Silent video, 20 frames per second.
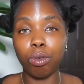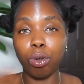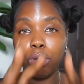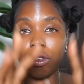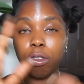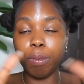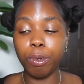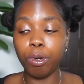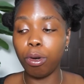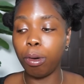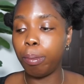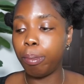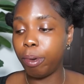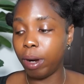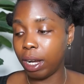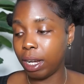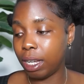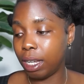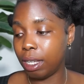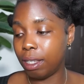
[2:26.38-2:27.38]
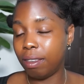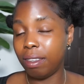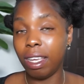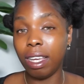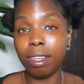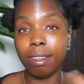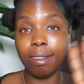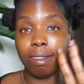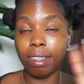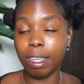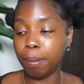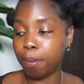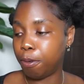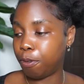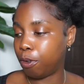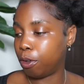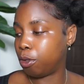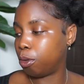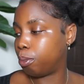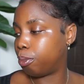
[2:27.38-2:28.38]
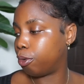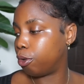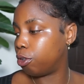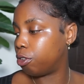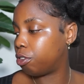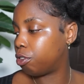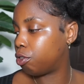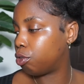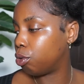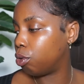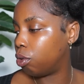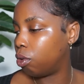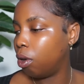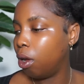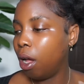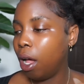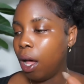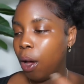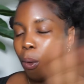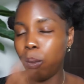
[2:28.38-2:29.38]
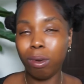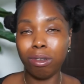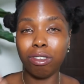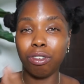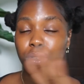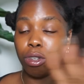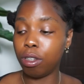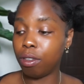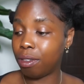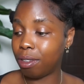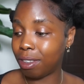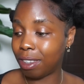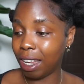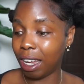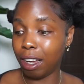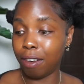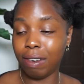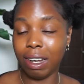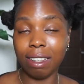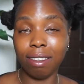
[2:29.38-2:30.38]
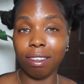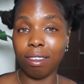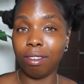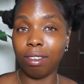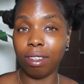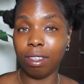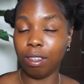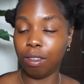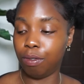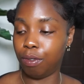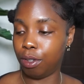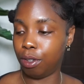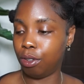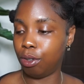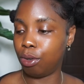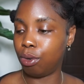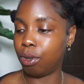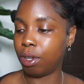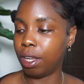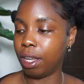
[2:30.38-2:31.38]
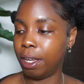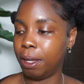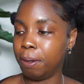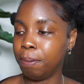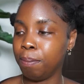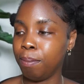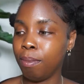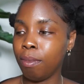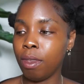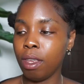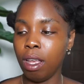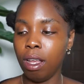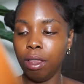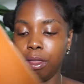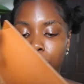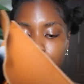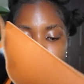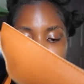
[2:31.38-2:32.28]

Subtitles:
going to be your bracket except for the brush. So we're just going to dive right into this video. Okay, the